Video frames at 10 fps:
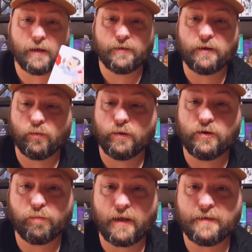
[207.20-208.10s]
Then when
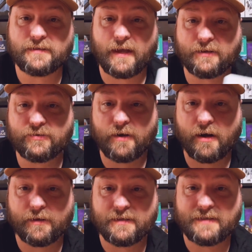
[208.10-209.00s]
you play this extra
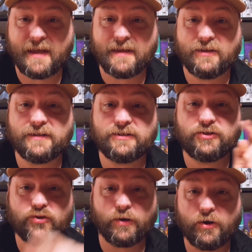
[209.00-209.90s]
card on the set, you get to
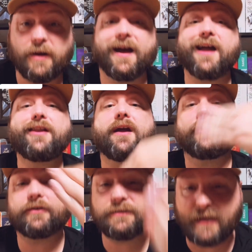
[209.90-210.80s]
trigger it
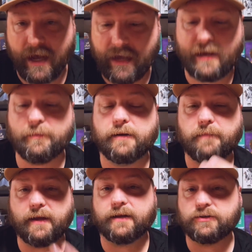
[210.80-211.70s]
another time and
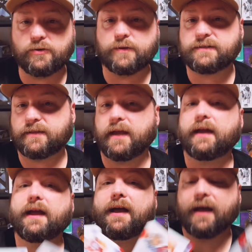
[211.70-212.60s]
make it do its
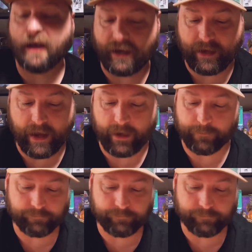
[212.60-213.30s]
thing again.